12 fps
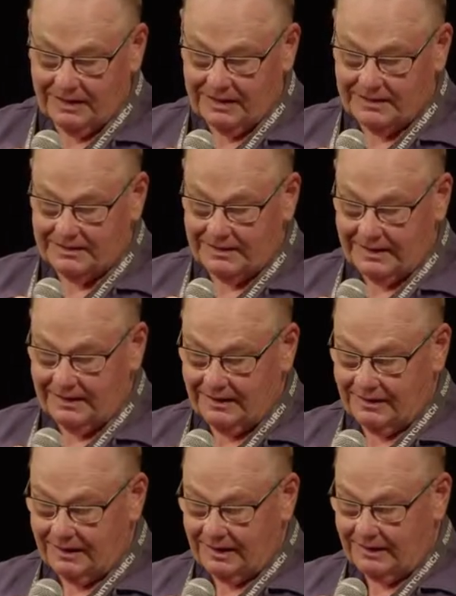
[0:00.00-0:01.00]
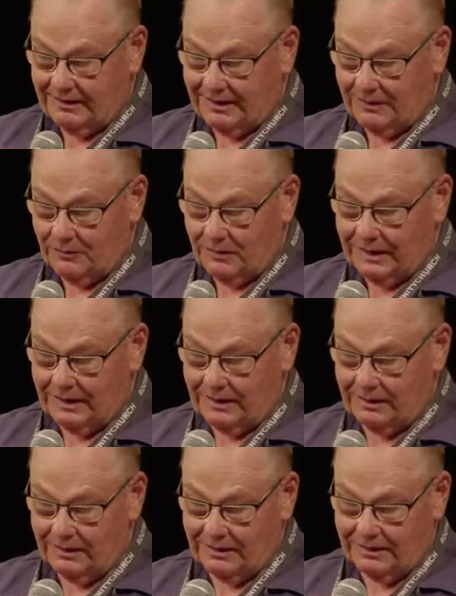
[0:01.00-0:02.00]
Seeing then that we
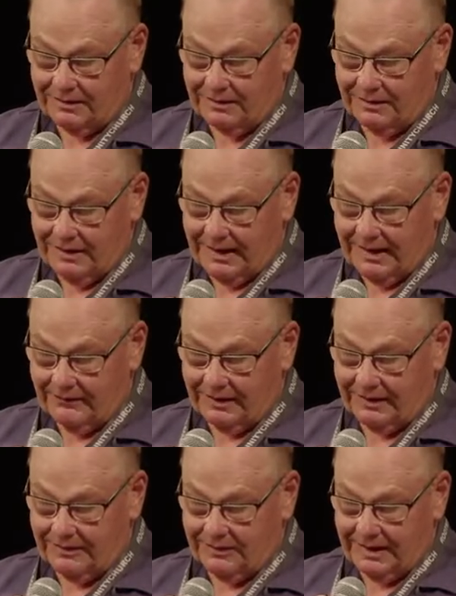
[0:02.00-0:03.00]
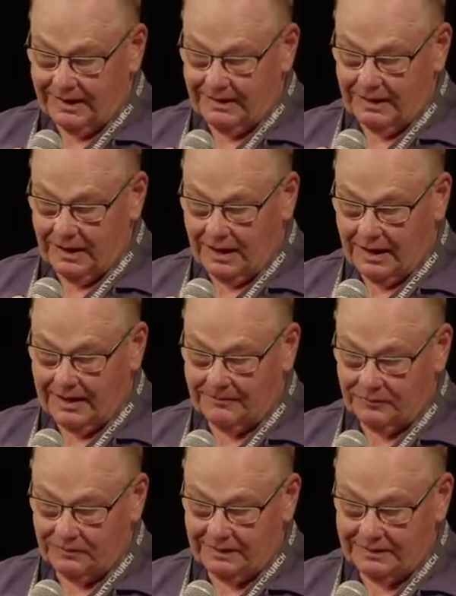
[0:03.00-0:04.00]
are have a great high
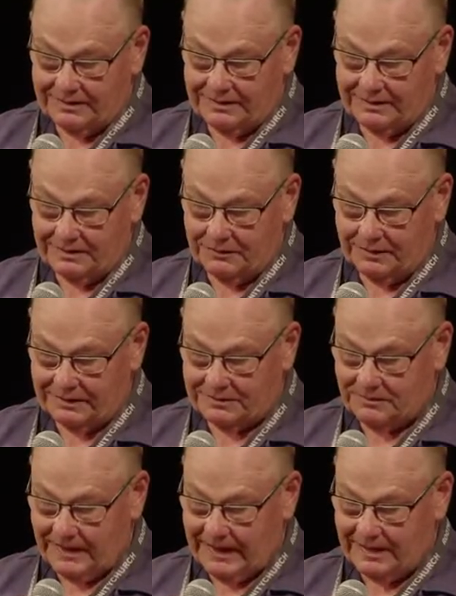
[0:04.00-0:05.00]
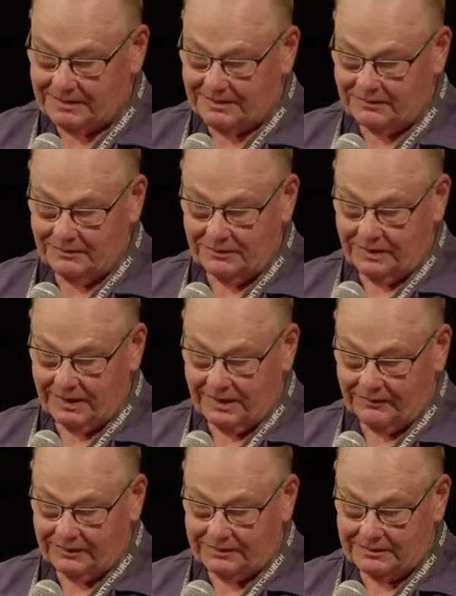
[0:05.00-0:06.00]
priest who has passed through the
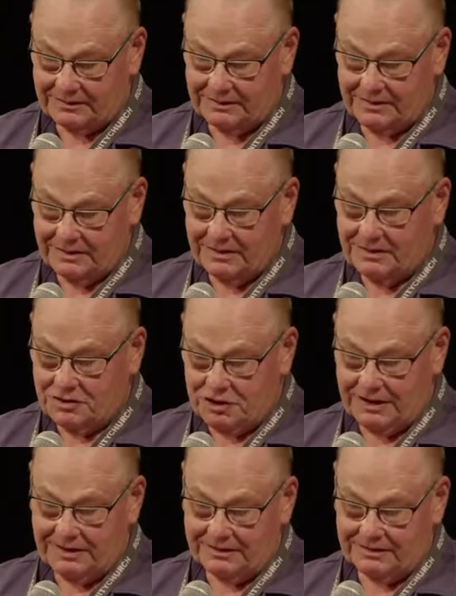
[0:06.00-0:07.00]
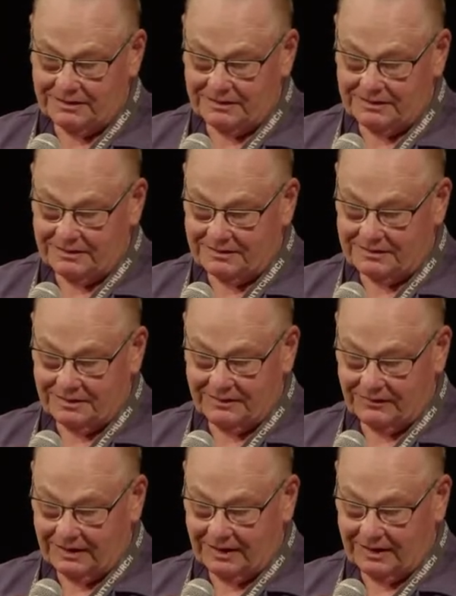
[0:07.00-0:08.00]
heavens, Jesus, the Son of
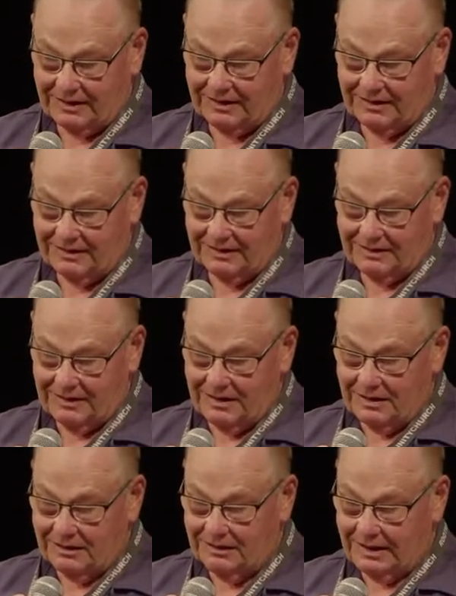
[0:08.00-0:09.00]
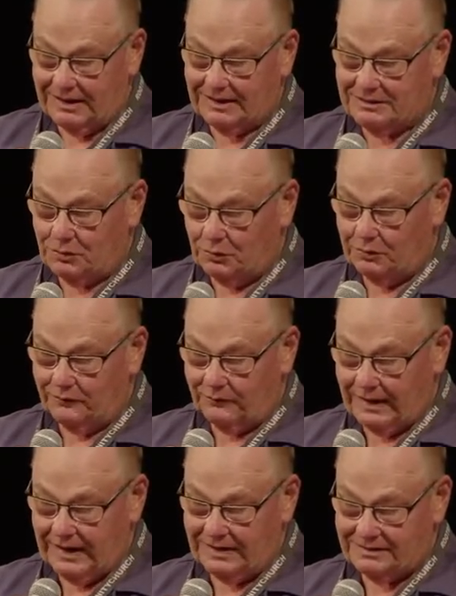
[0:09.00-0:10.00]
God, let us hold
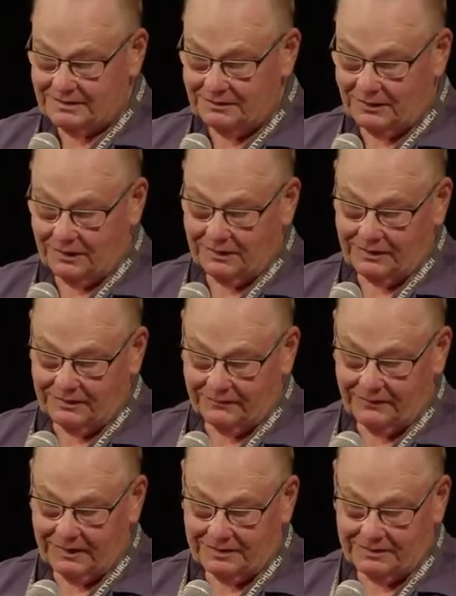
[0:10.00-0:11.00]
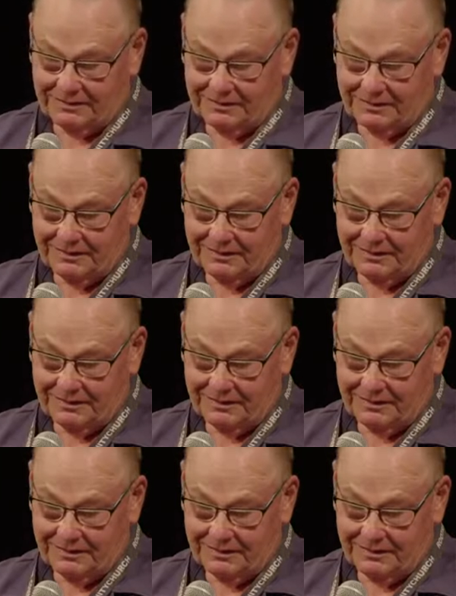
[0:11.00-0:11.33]
fast to our confession.